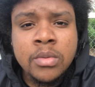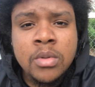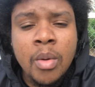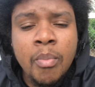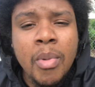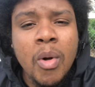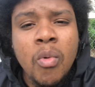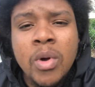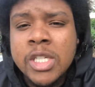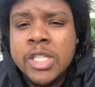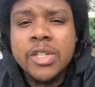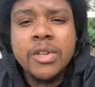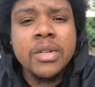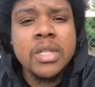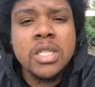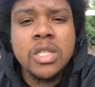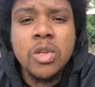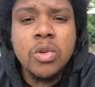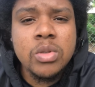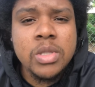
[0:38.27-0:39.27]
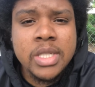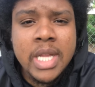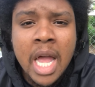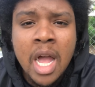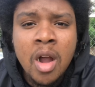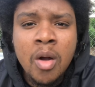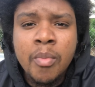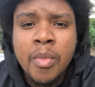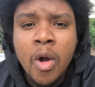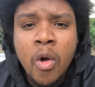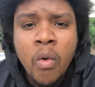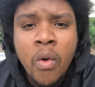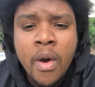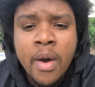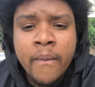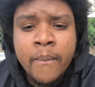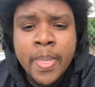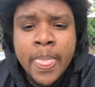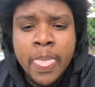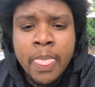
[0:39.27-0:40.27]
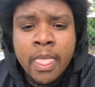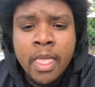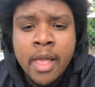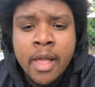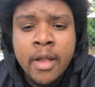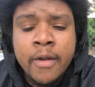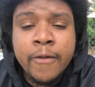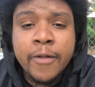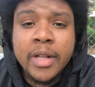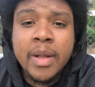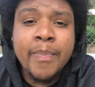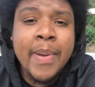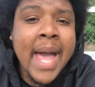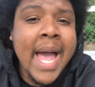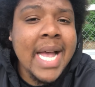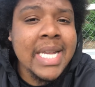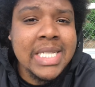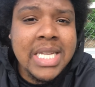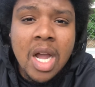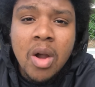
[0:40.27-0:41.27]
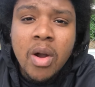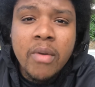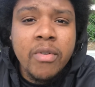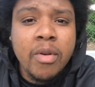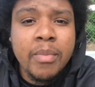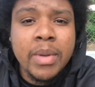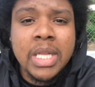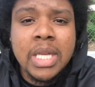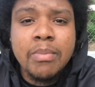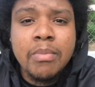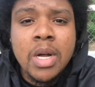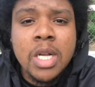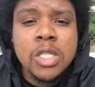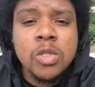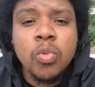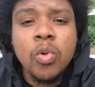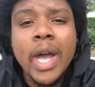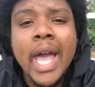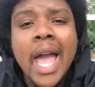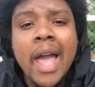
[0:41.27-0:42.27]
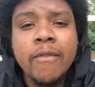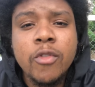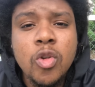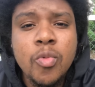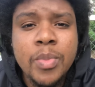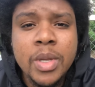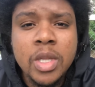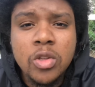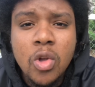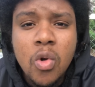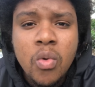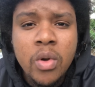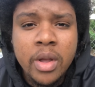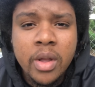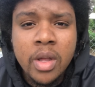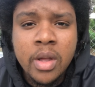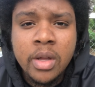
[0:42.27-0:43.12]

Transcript: But what's your excuse now, bro? For the past however many months, what have you been doing?